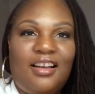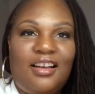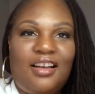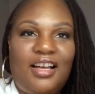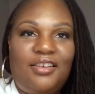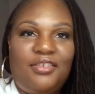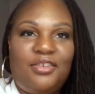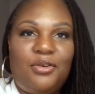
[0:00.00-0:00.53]
I
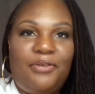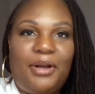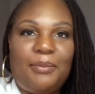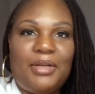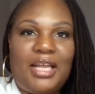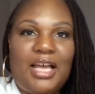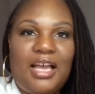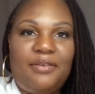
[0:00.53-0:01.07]
don't know if I'm
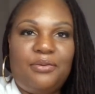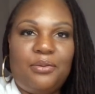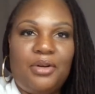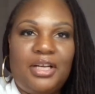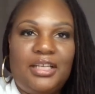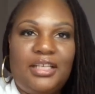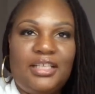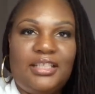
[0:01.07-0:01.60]
live
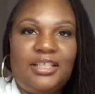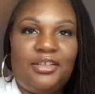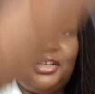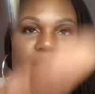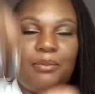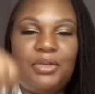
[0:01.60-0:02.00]
on Instagram,